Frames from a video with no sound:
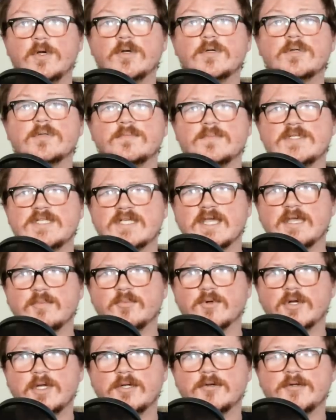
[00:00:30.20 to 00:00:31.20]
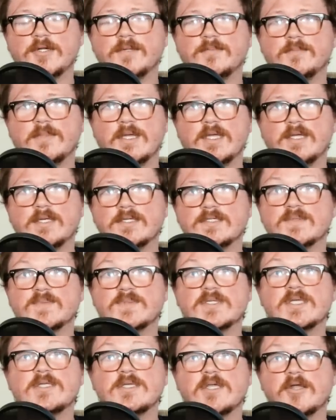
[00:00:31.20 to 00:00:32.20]
Welcome to Camaraderie, a
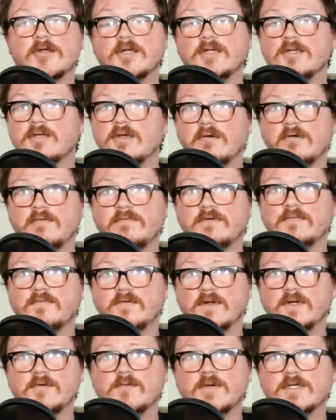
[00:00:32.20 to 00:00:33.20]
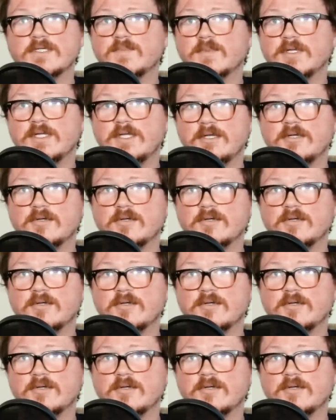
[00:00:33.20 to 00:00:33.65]
subsidiary of Freddie Westman